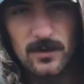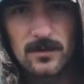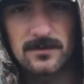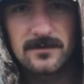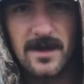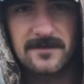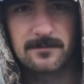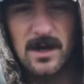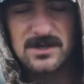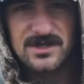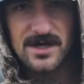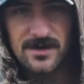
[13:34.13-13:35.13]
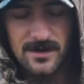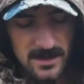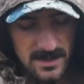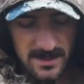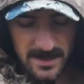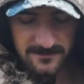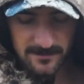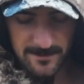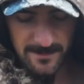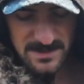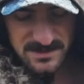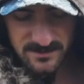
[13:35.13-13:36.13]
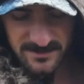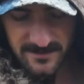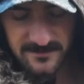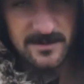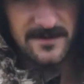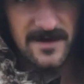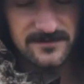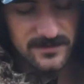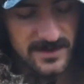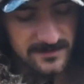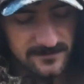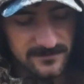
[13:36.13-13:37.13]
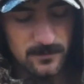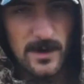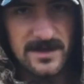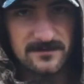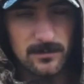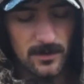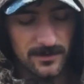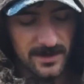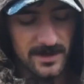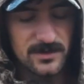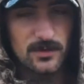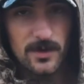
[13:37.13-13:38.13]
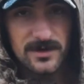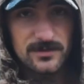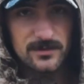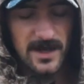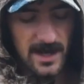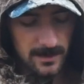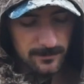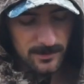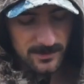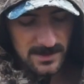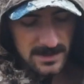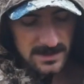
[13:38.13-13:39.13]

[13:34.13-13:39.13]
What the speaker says: hold as much air as my Benjamin does, but that's okay. This is a way smaller gun, 22 caliber,